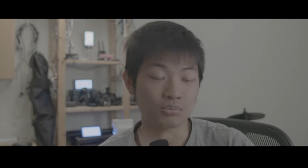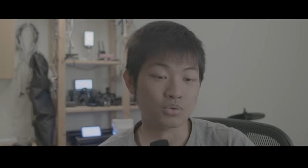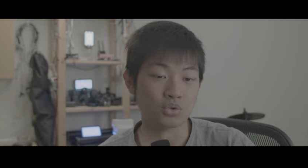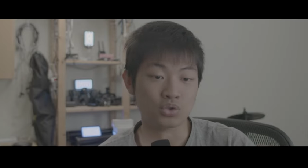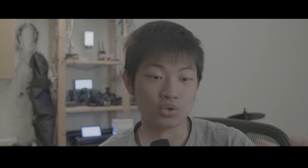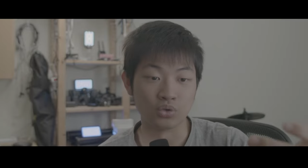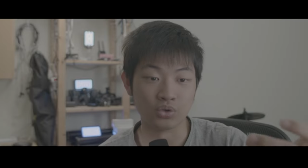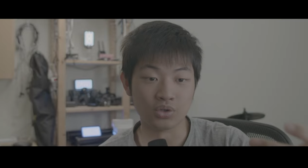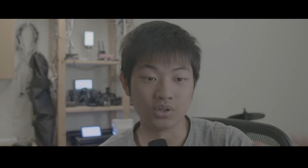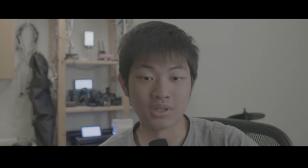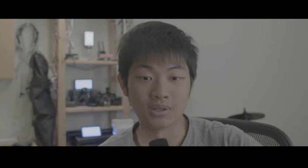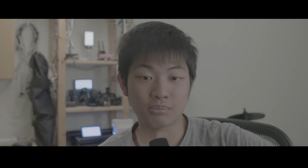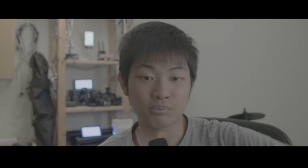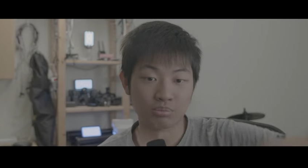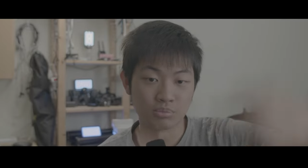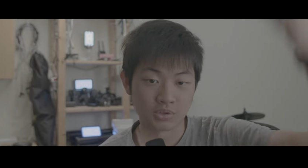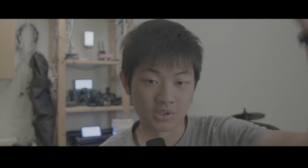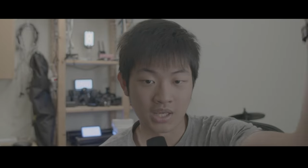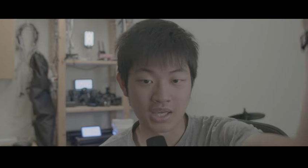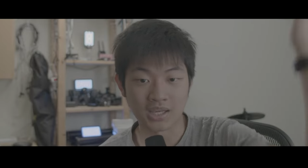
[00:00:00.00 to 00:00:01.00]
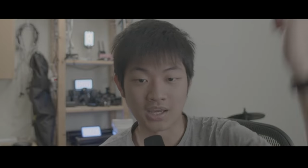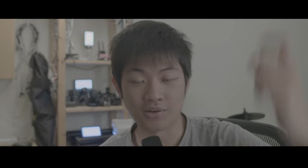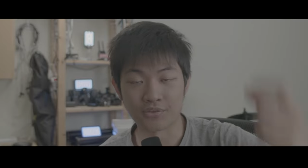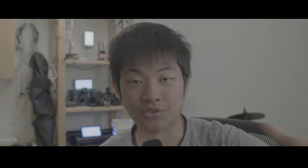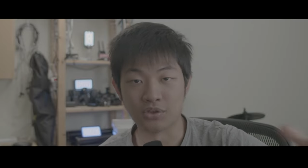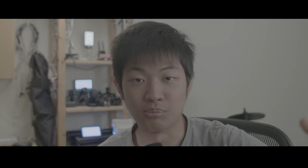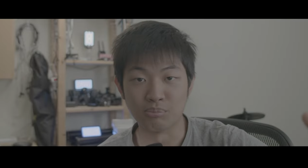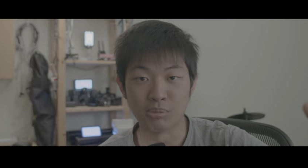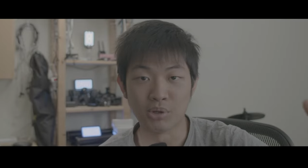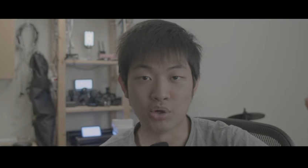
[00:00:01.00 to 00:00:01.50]
so you can take out
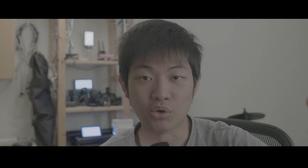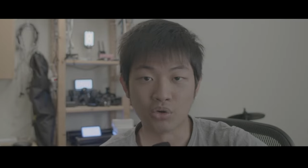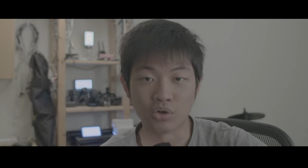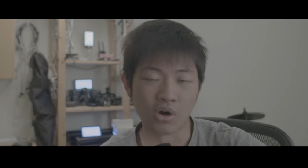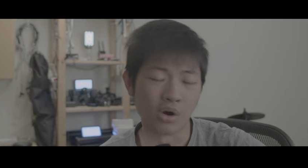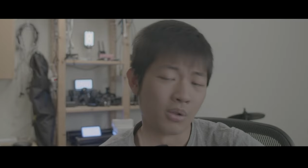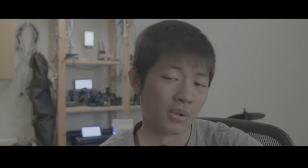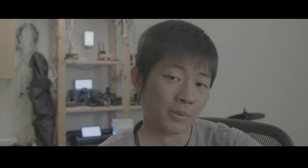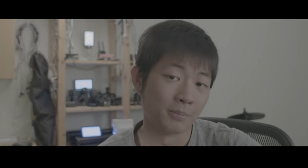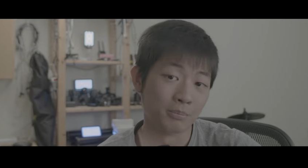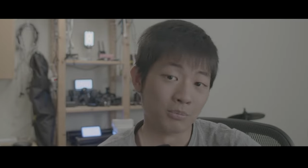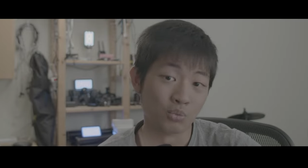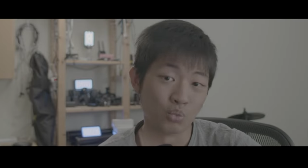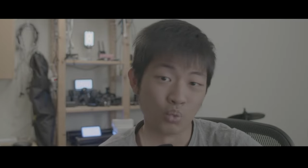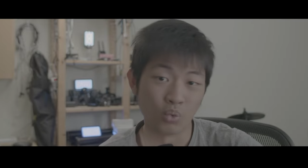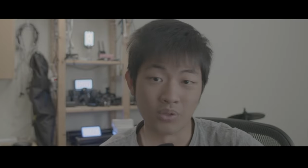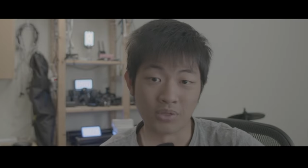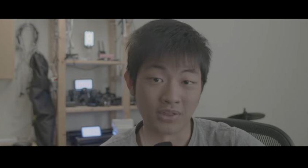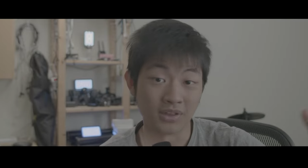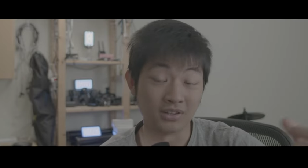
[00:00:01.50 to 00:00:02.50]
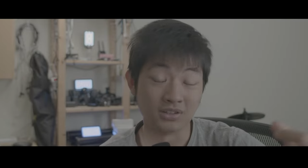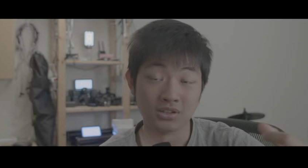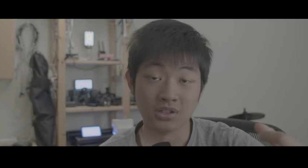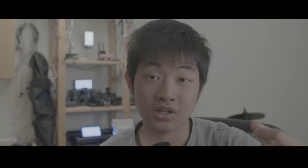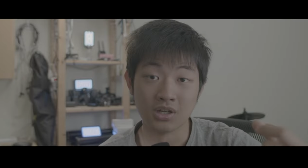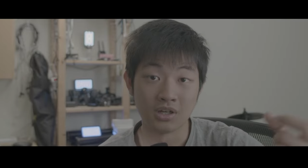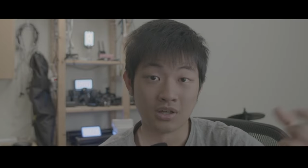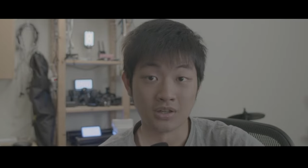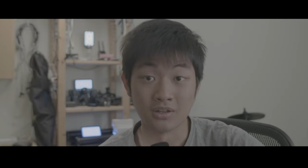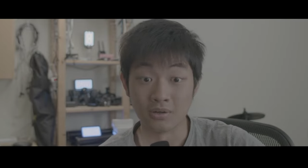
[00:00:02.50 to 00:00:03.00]
the middle column within
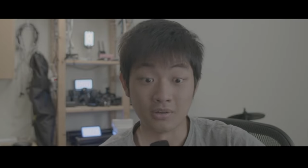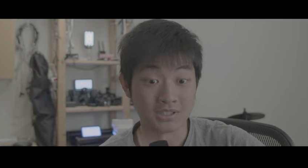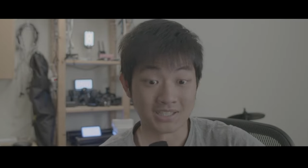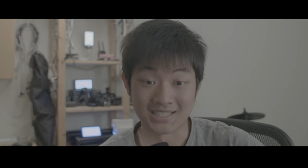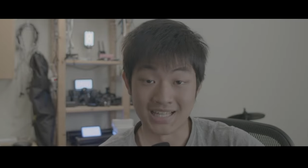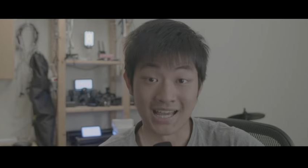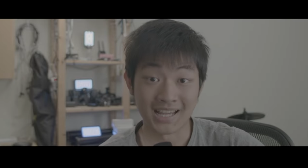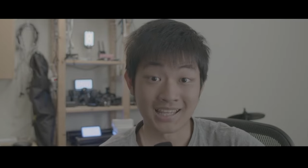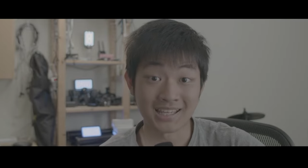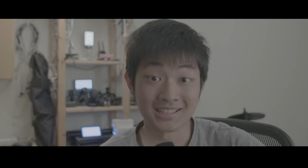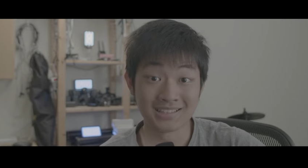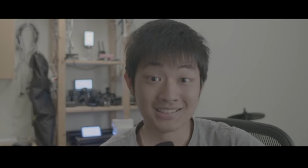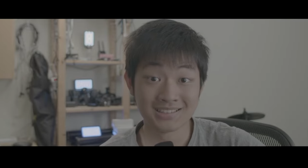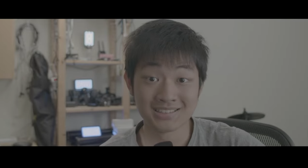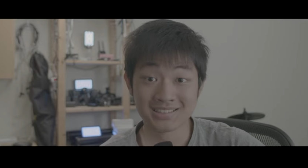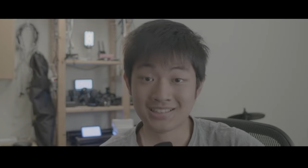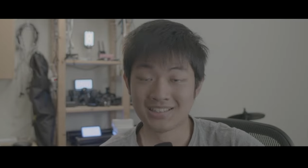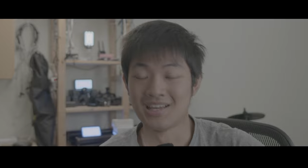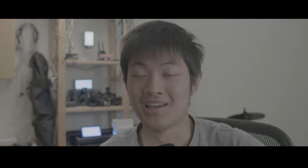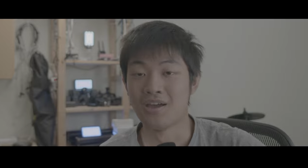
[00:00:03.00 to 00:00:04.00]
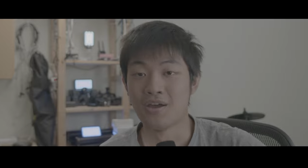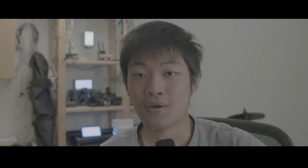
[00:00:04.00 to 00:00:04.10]
seconds